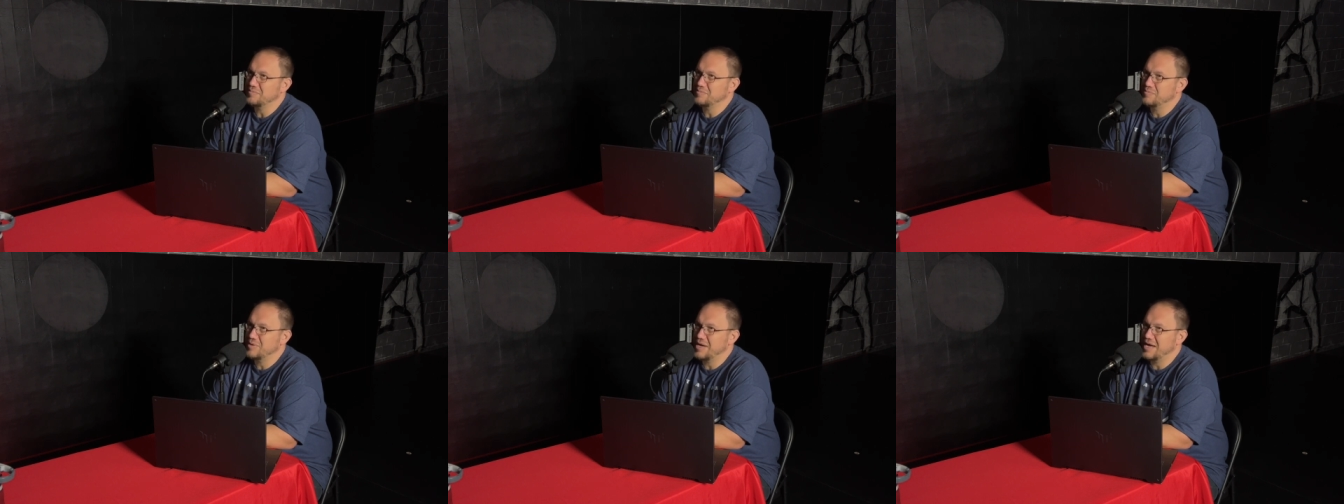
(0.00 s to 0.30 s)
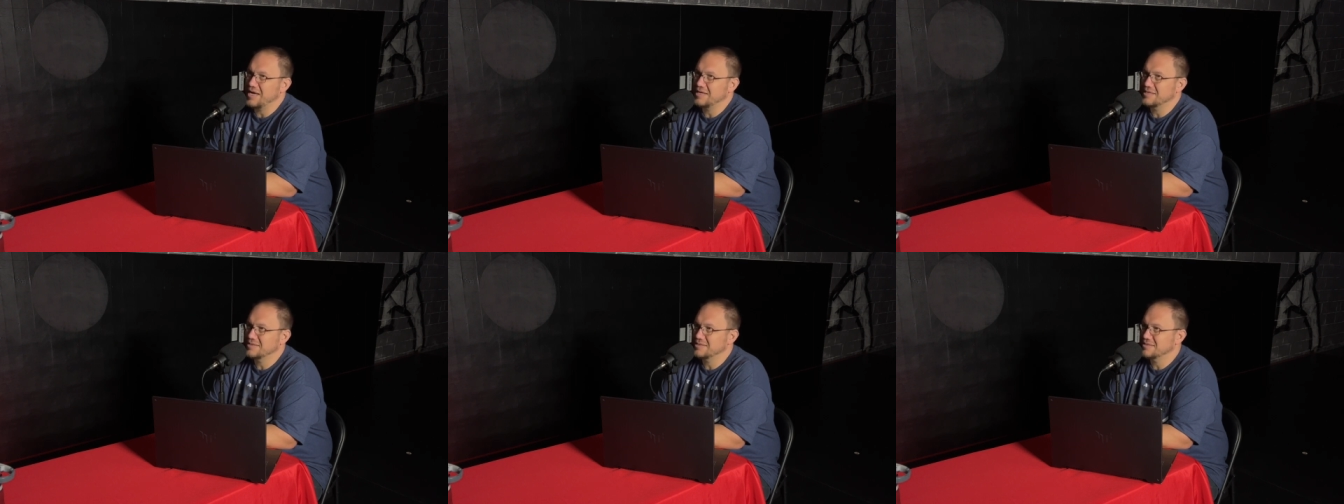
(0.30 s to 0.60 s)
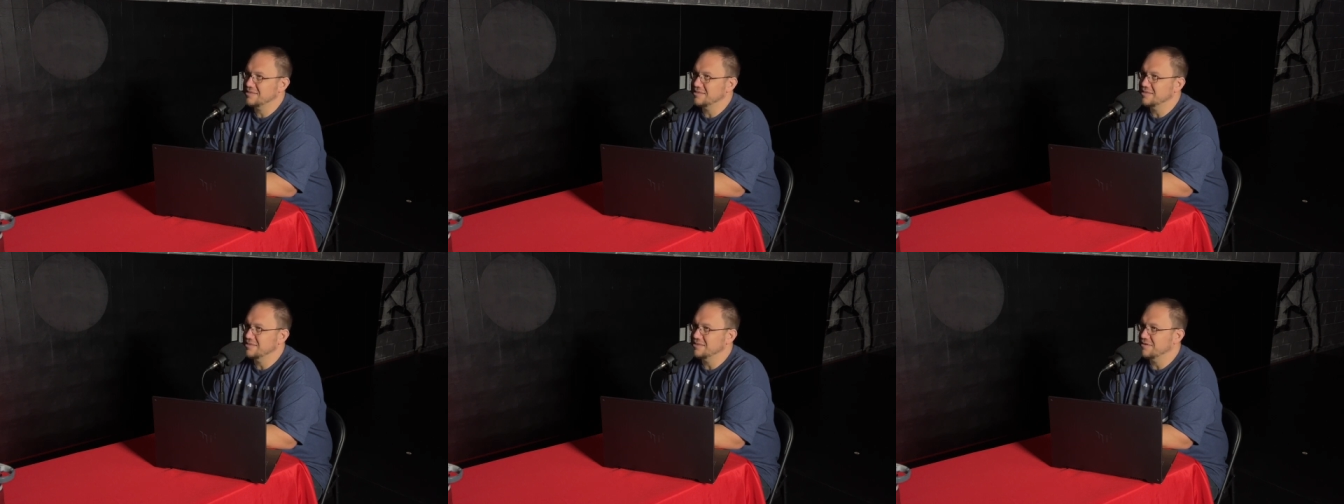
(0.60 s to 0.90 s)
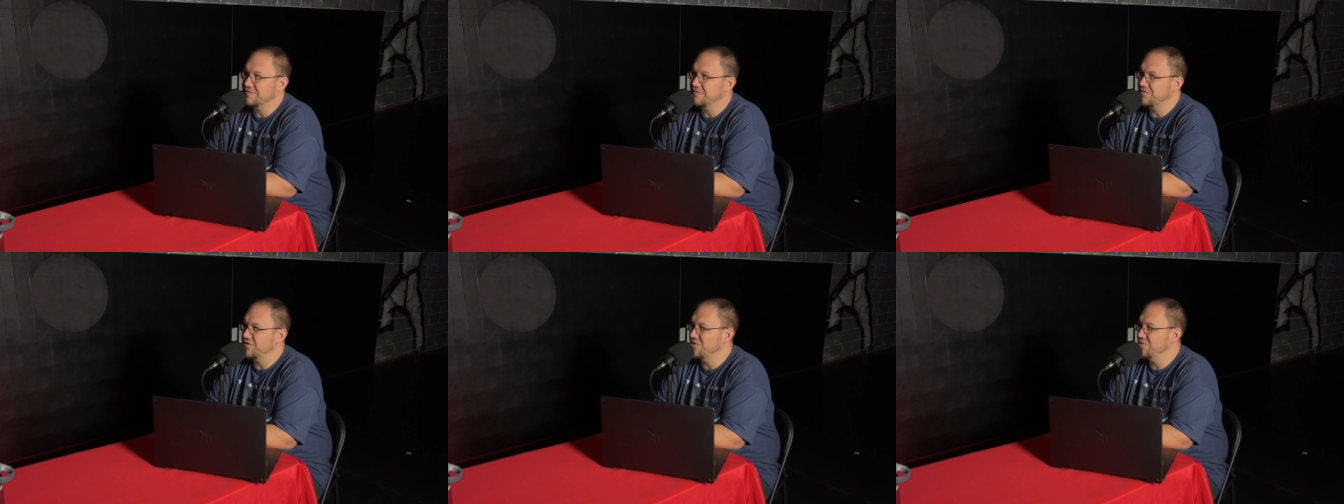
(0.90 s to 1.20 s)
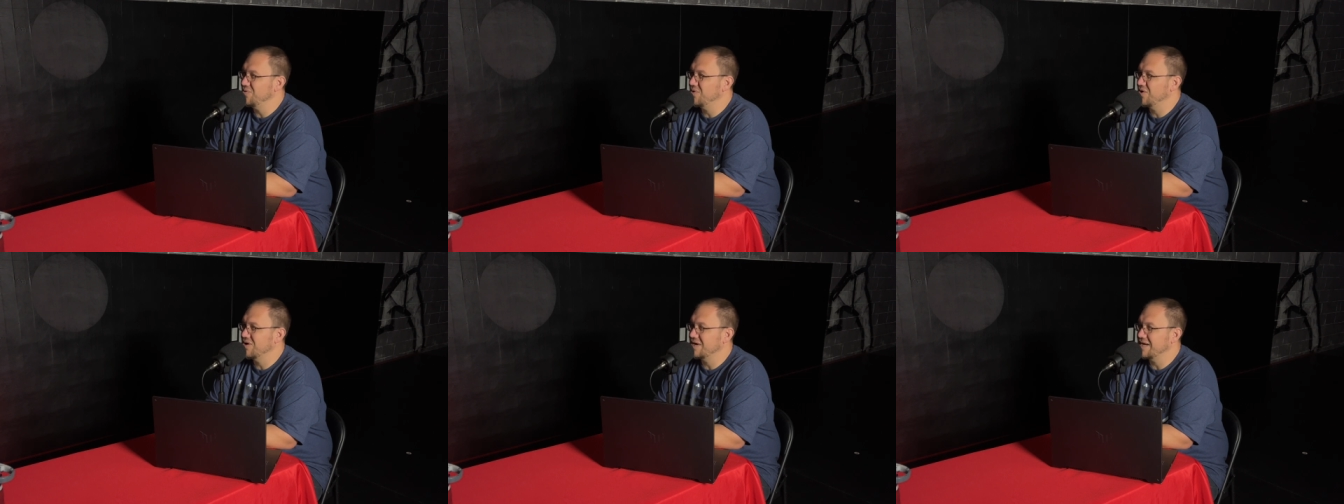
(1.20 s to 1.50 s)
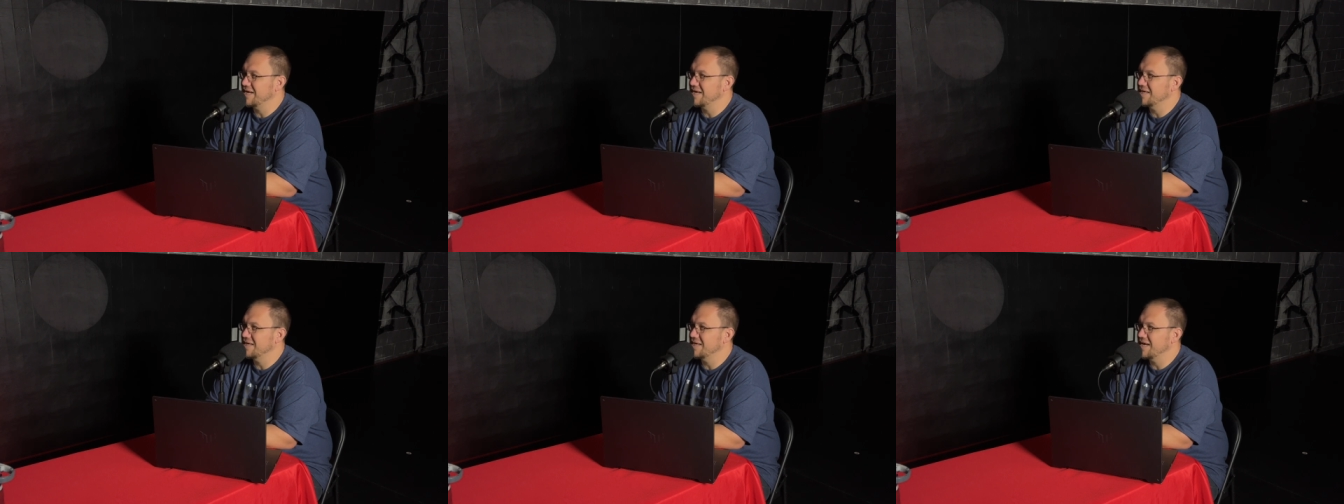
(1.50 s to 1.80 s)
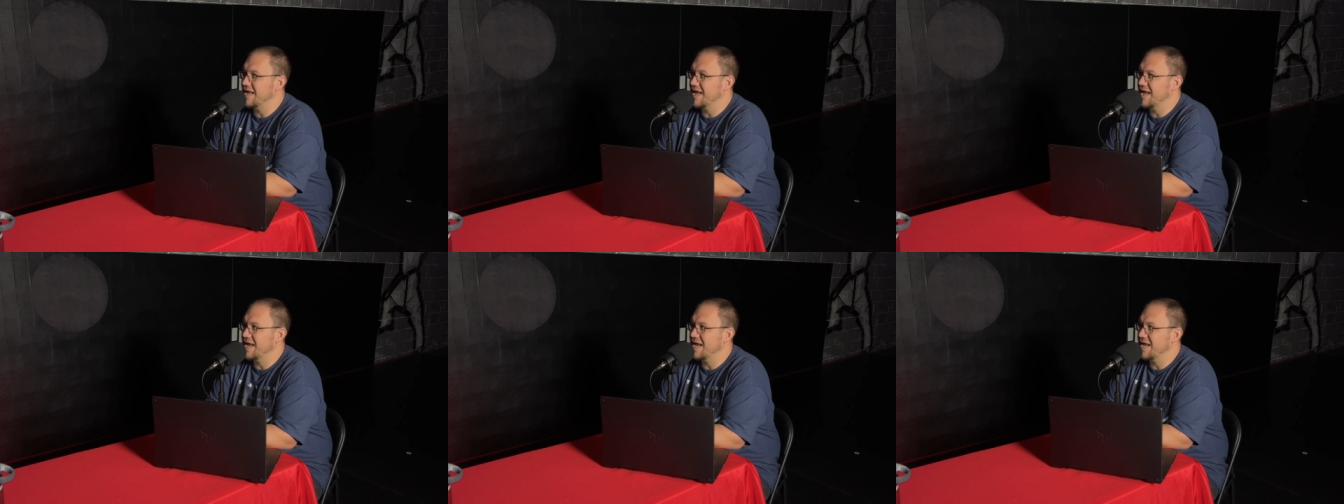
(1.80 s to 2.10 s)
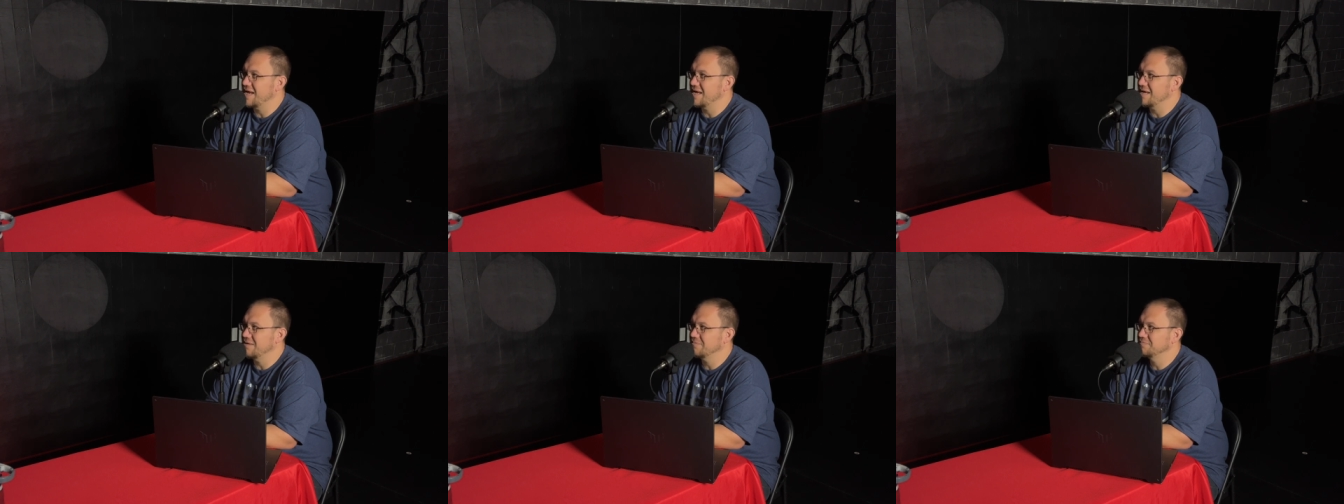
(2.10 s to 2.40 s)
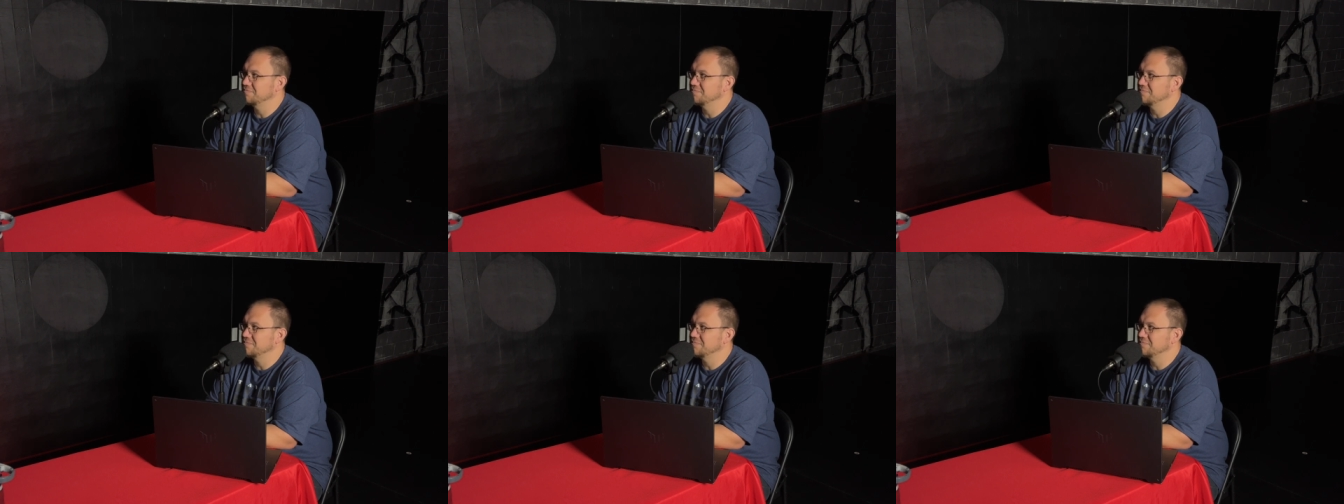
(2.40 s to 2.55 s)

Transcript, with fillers: best is if you are in a